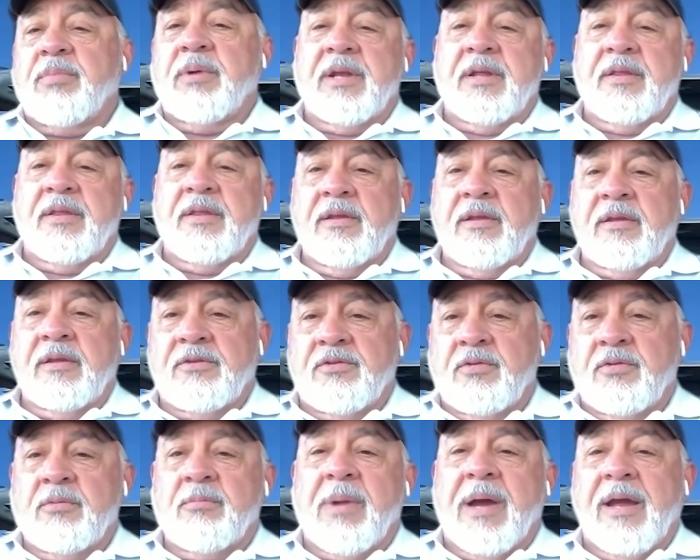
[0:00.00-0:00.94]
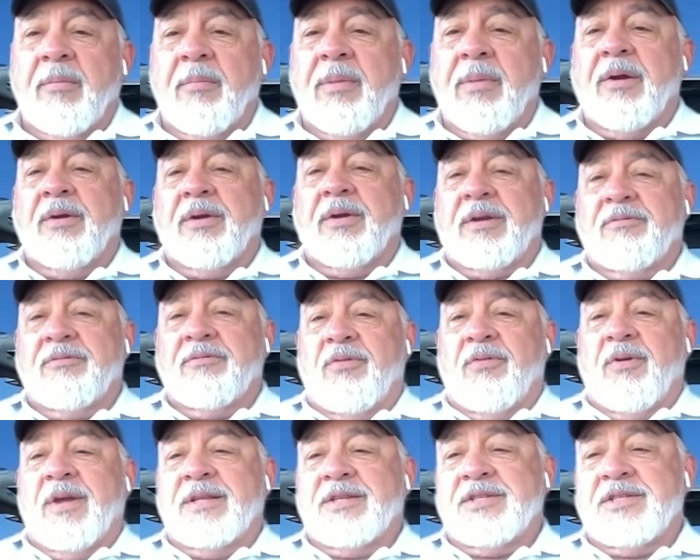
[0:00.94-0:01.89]
But in, in, to my American
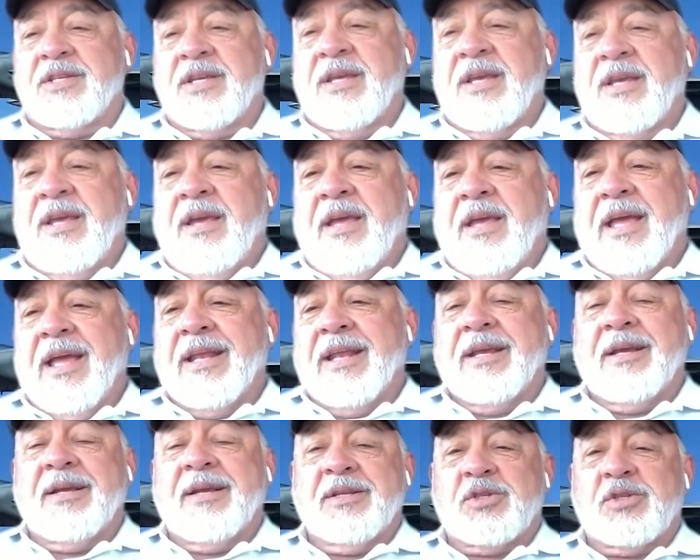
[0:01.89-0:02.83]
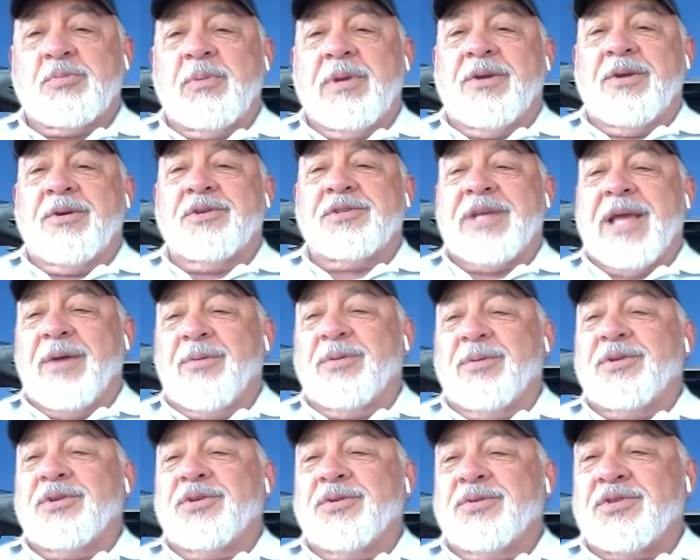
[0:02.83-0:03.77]
friends and English speakers, I
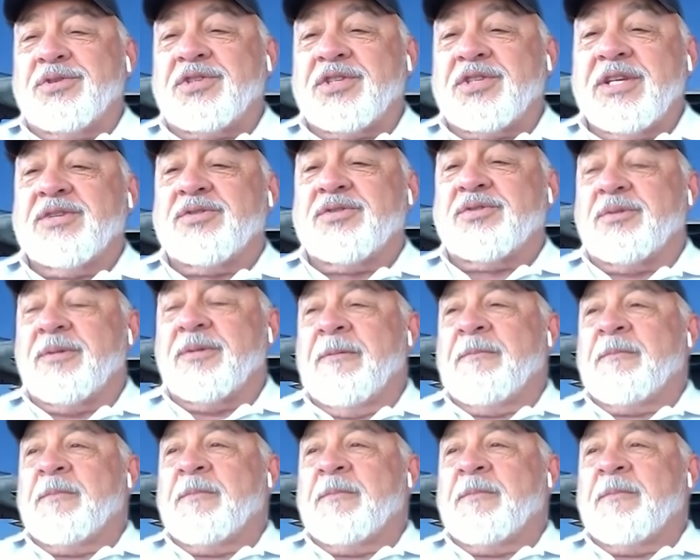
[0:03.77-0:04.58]
would use Cesar.